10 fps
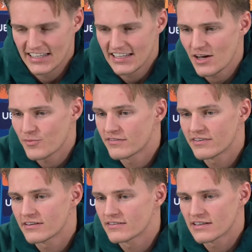Yeah, but I
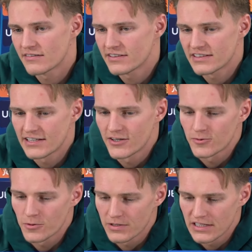think I think they know
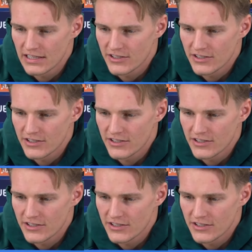what we need.